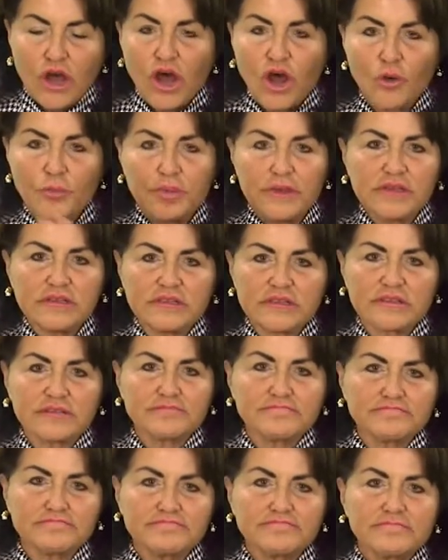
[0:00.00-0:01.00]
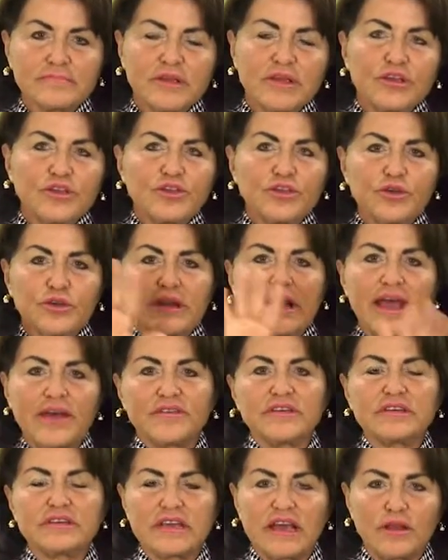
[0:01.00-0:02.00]
Opus, you can
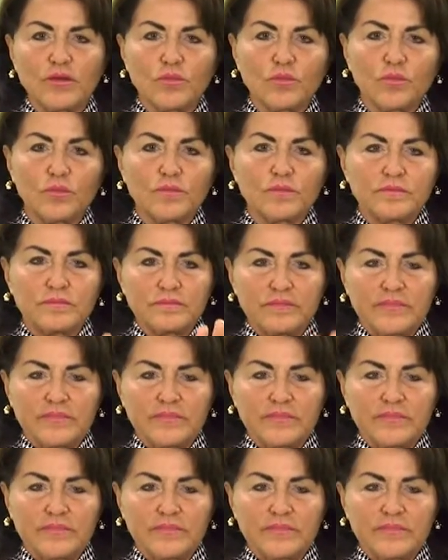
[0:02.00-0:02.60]
have it done